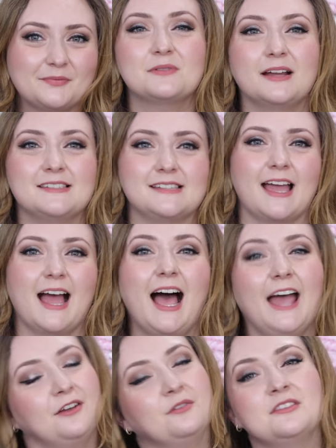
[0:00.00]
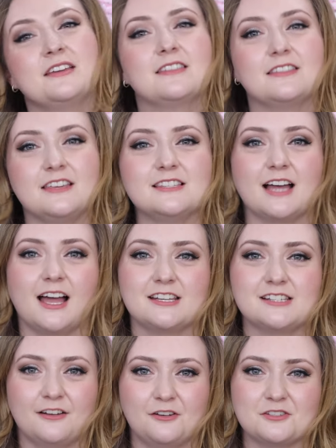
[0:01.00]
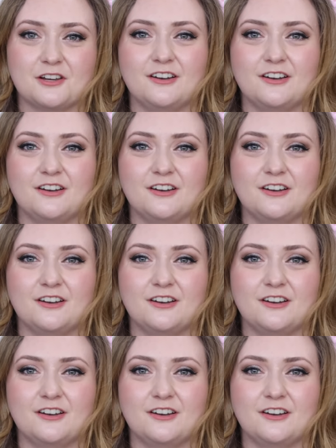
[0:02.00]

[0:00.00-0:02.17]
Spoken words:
Here I'd say, I don't think that these eyeshadows